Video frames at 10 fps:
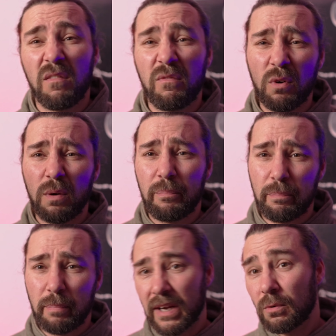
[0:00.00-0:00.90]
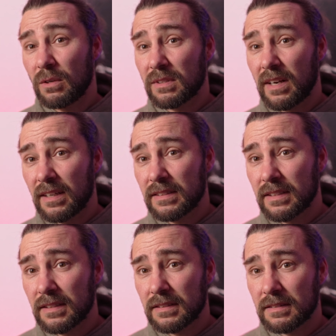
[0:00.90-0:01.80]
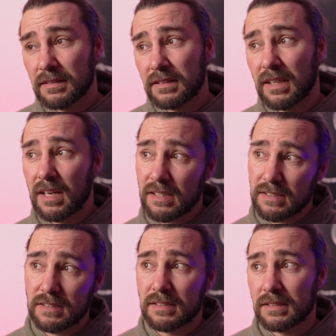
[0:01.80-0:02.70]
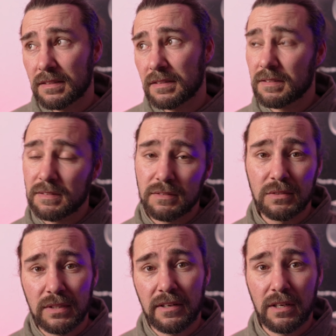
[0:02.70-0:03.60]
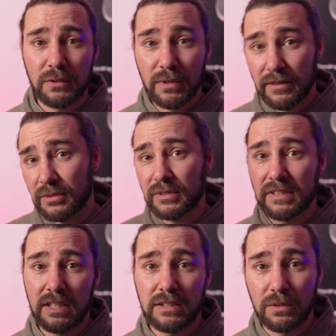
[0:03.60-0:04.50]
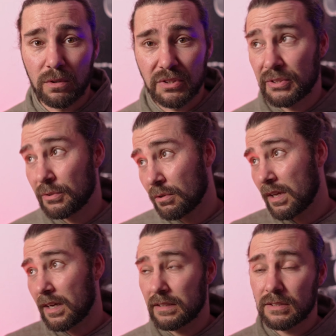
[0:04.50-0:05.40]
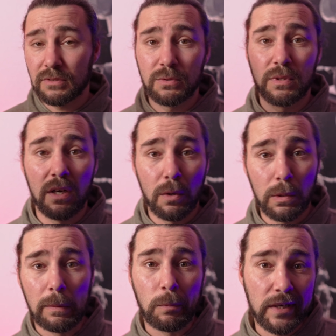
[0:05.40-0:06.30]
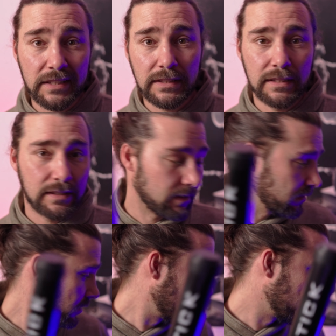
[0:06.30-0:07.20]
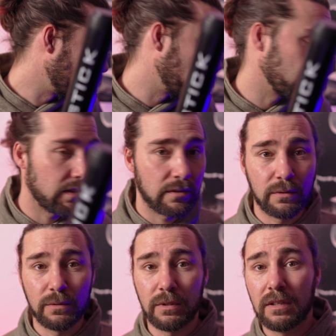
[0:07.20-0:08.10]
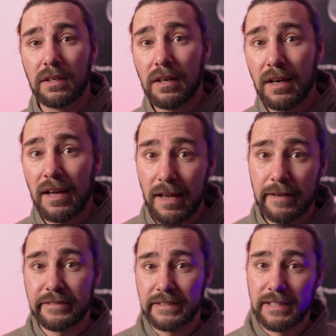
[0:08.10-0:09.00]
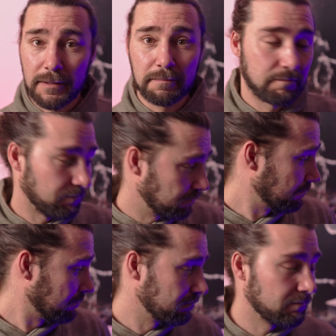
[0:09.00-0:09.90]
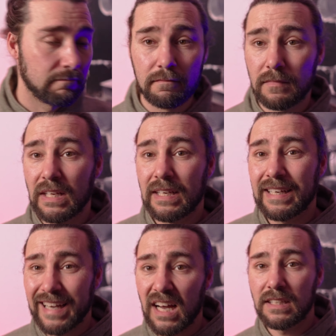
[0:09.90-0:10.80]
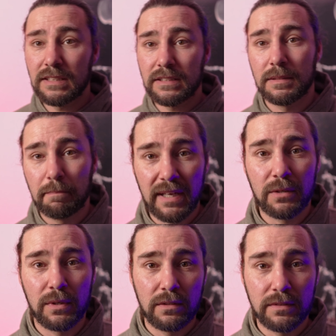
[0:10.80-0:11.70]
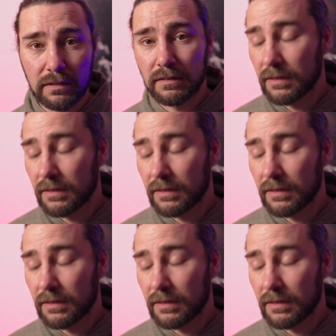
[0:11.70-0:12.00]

For background lighting, yes, you have to set your studio light to a lower brightness so that you have some colored background.